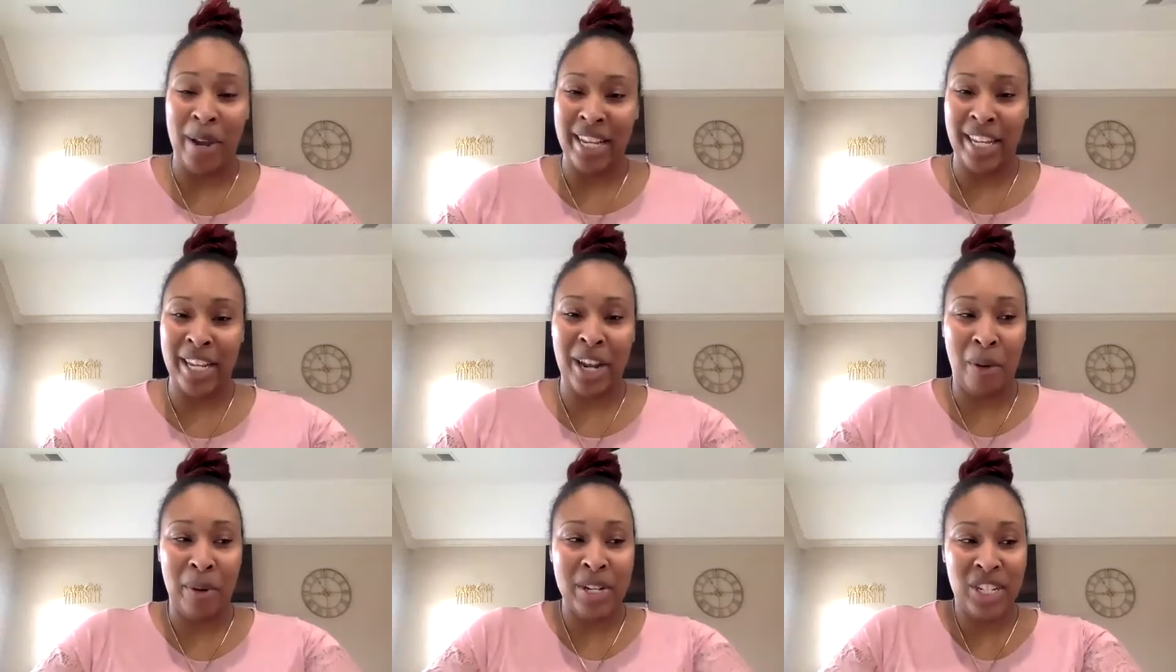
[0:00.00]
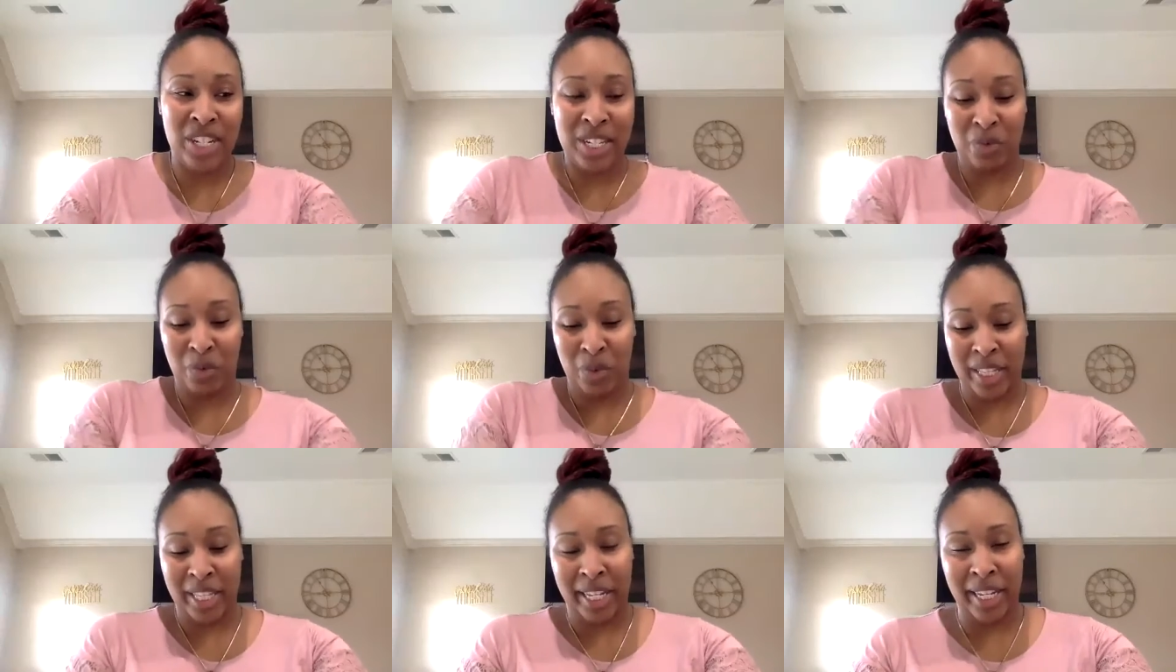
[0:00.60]
it just
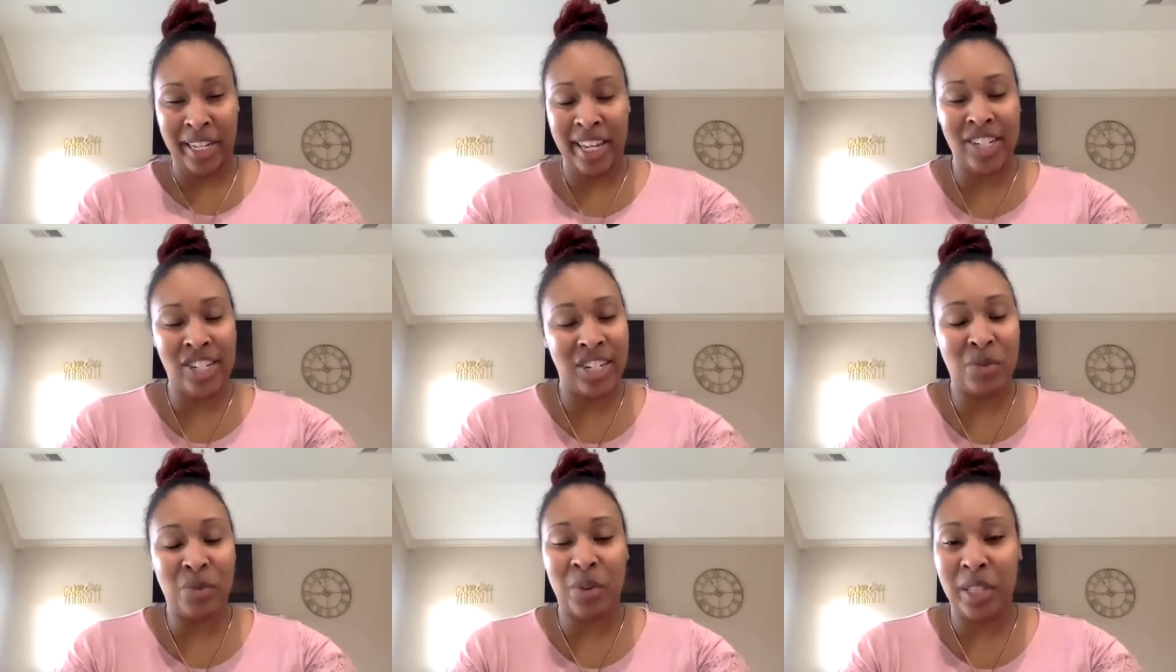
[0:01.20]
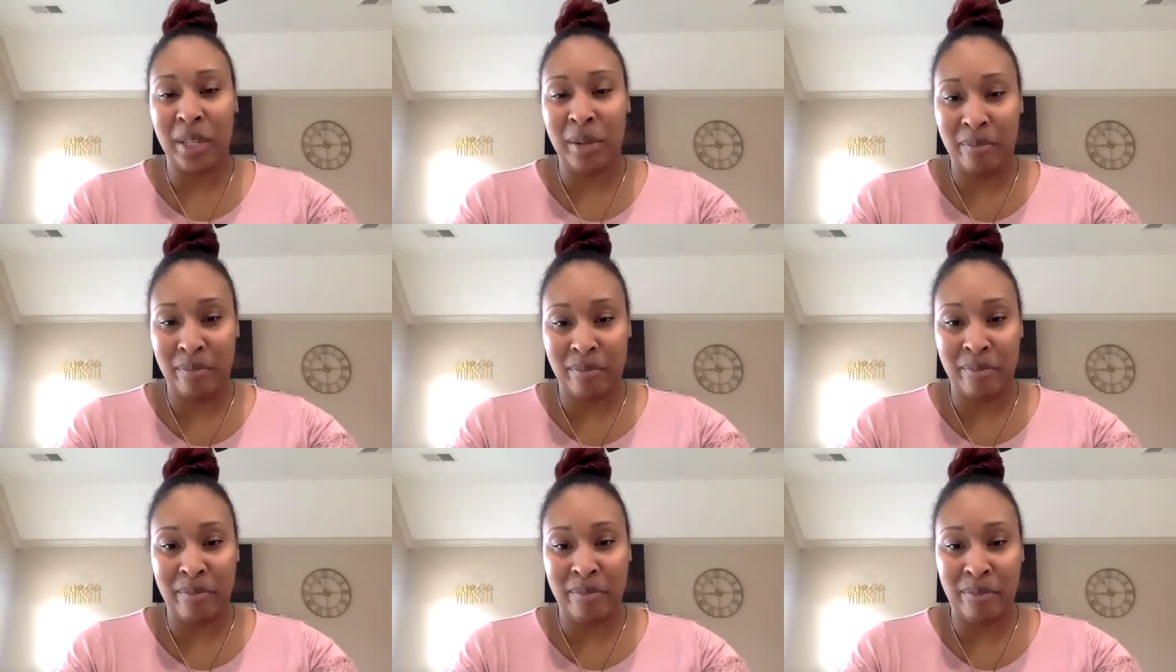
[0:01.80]
really
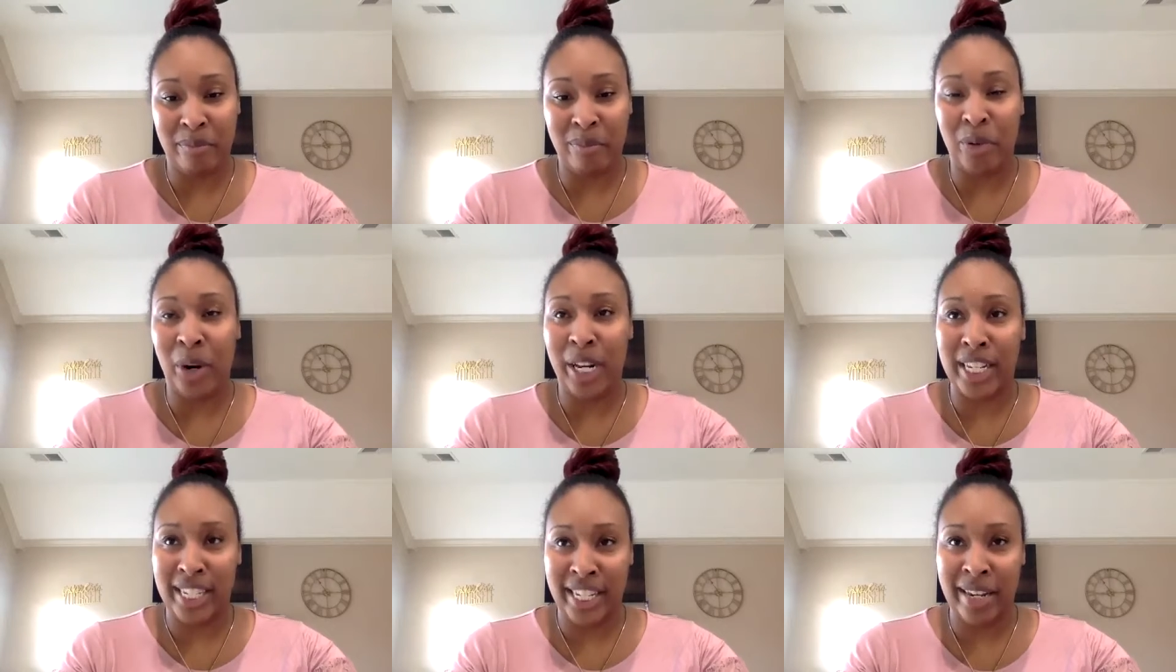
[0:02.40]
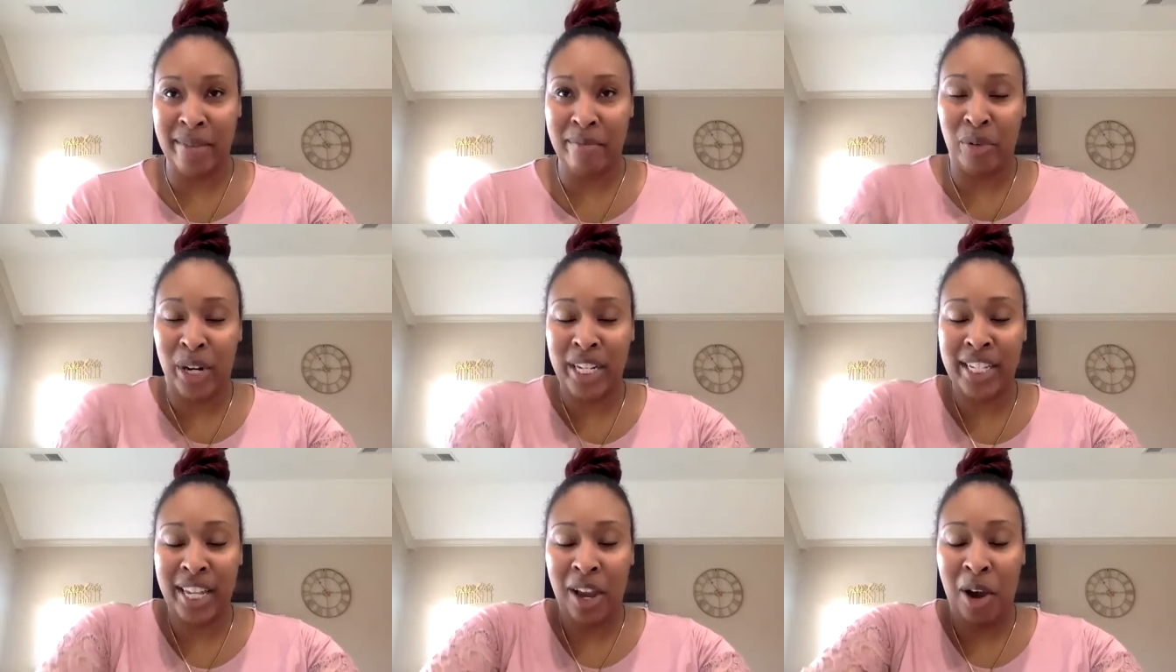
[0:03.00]
brings
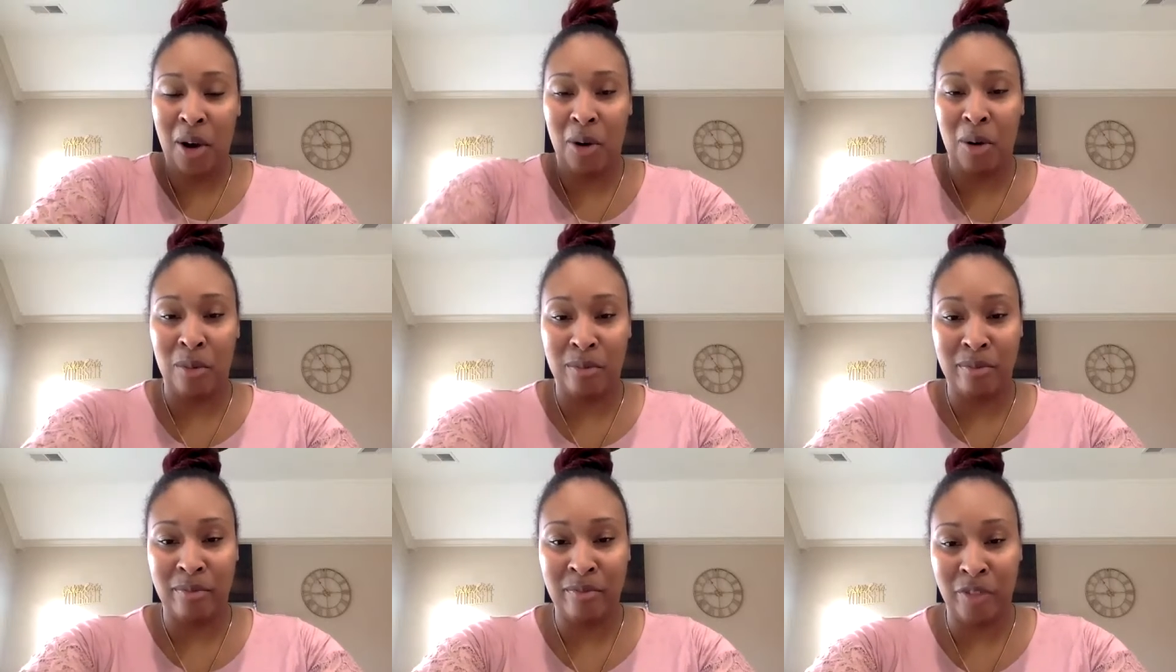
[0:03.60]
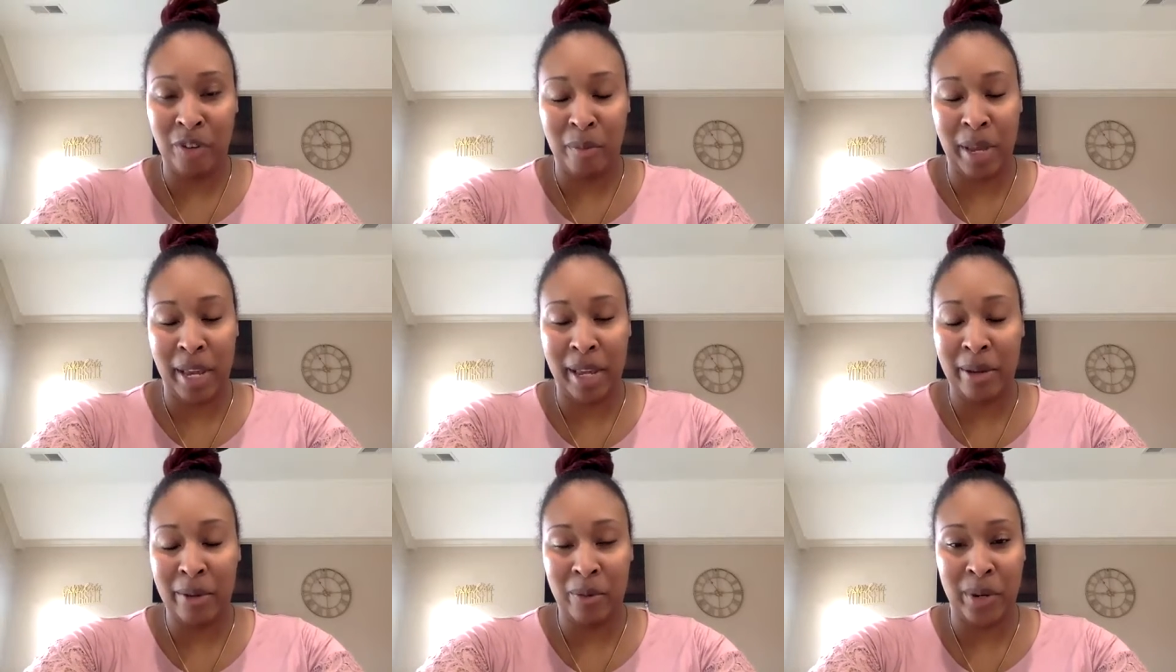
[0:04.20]
it home for
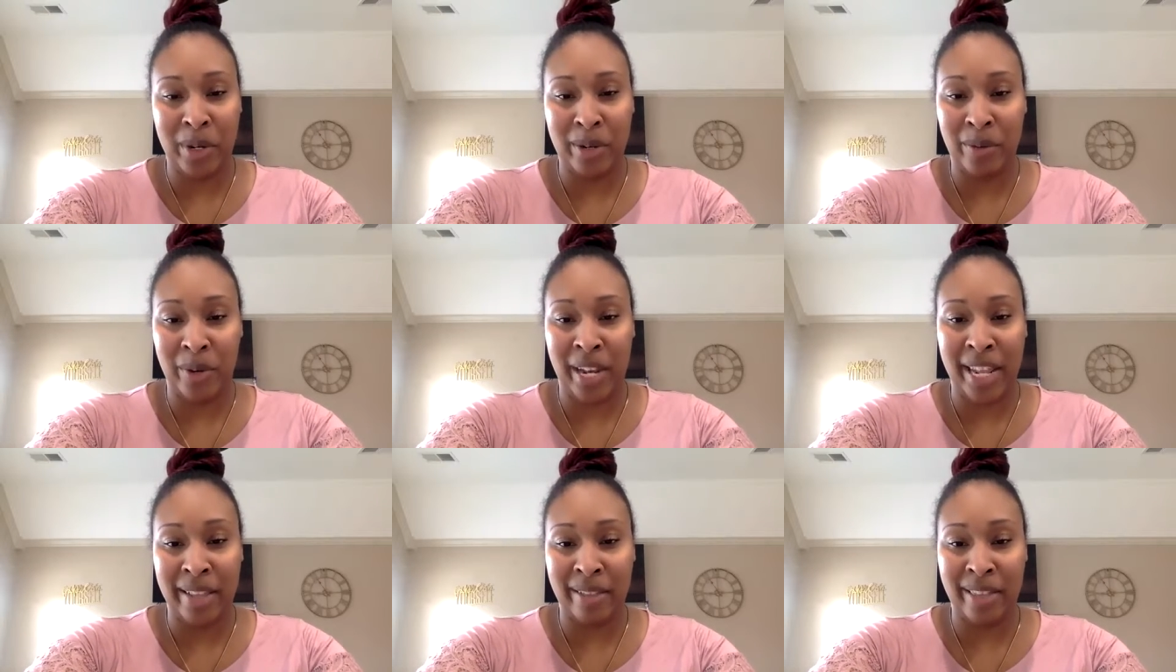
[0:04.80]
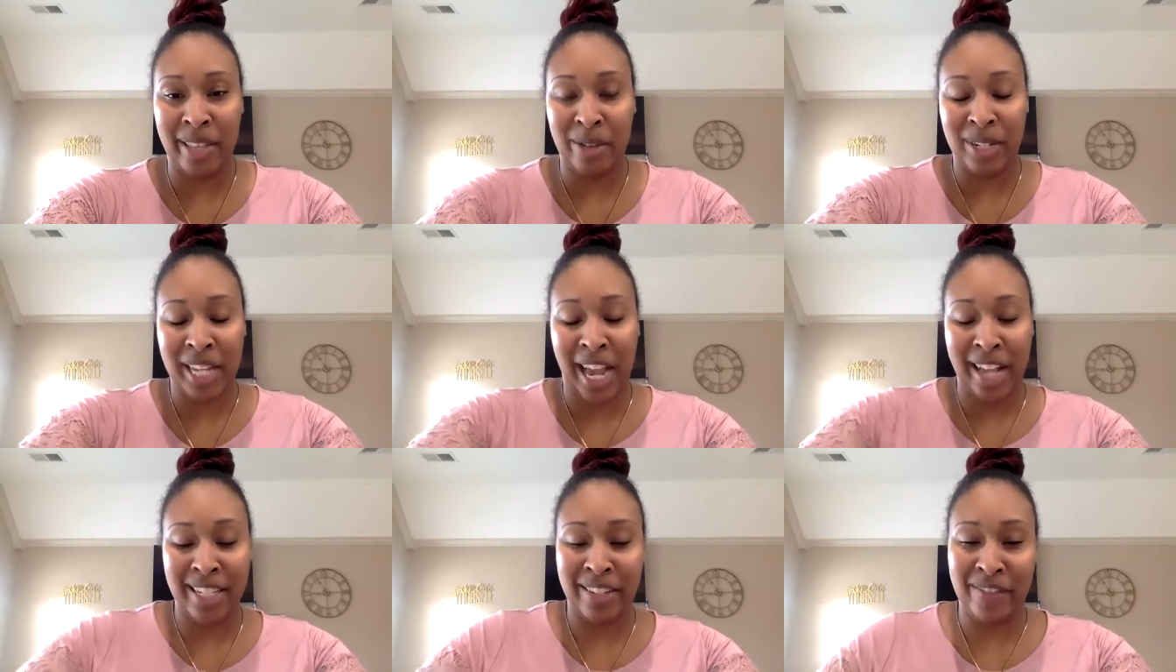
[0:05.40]
me when those
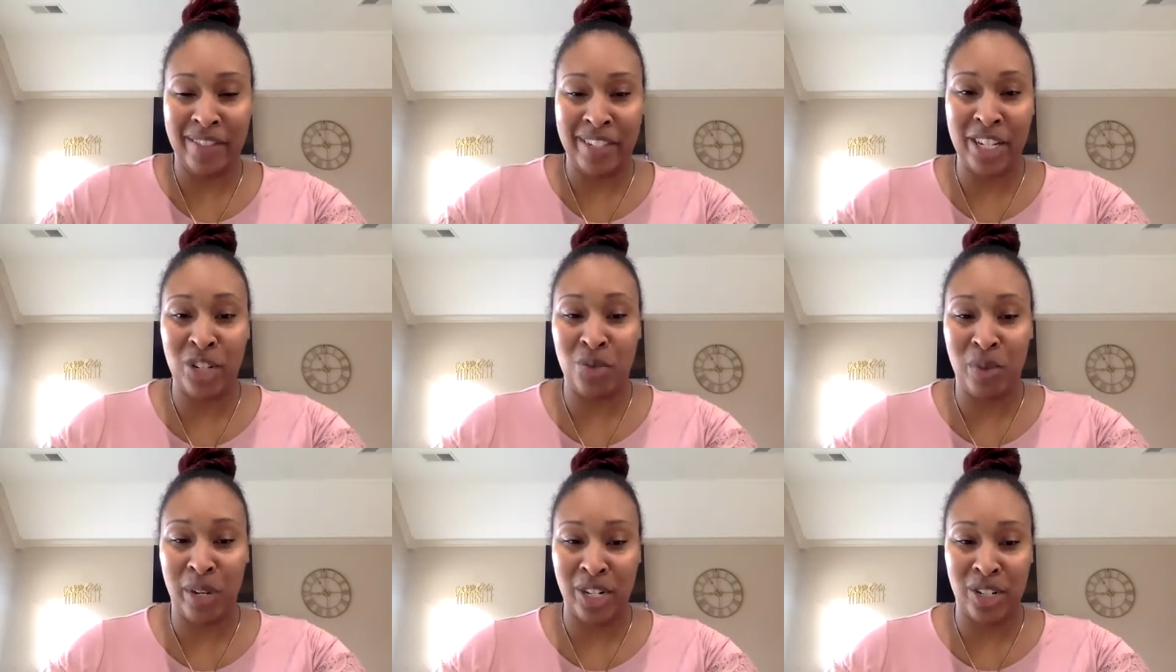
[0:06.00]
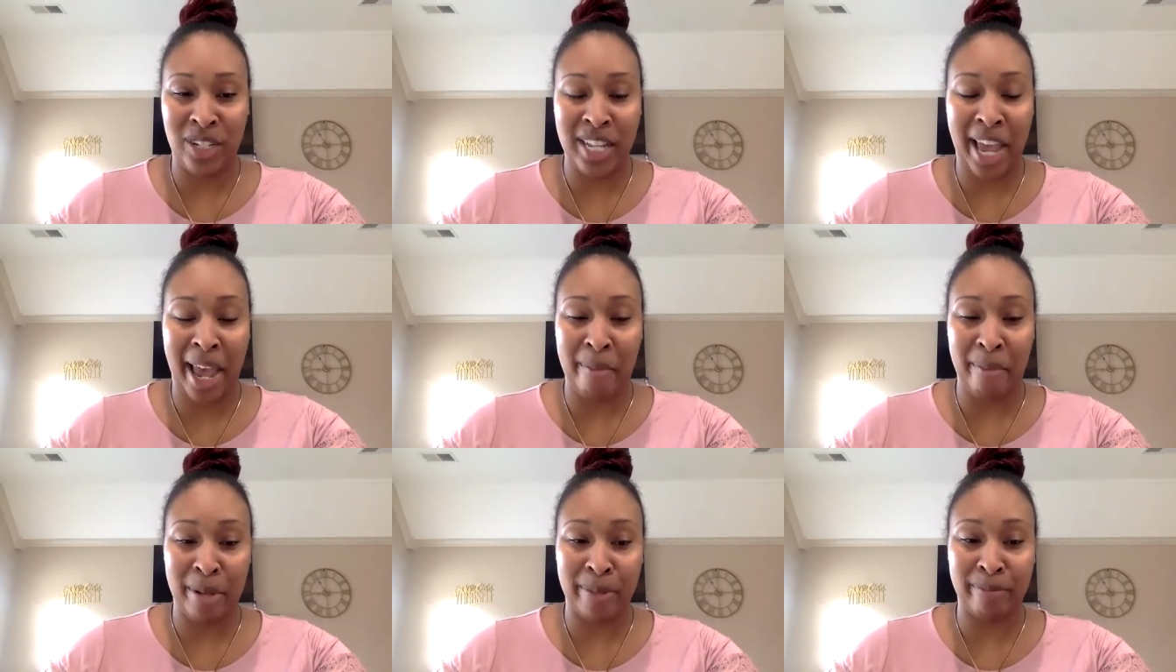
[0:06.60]
kinds of situations
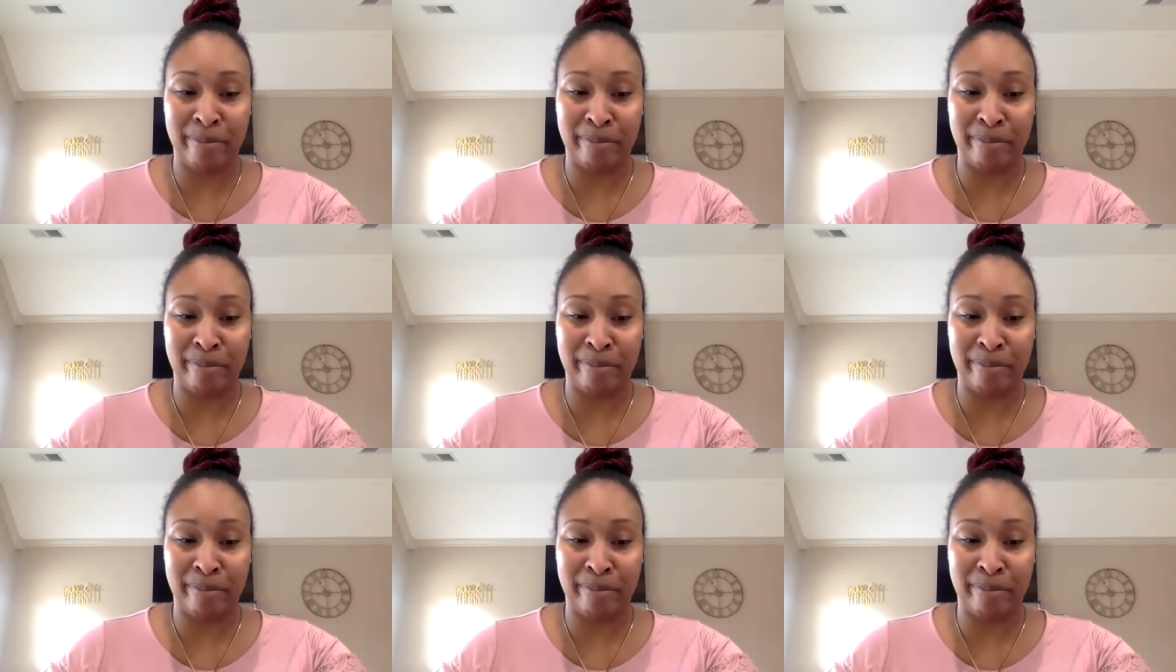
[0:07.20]
happen.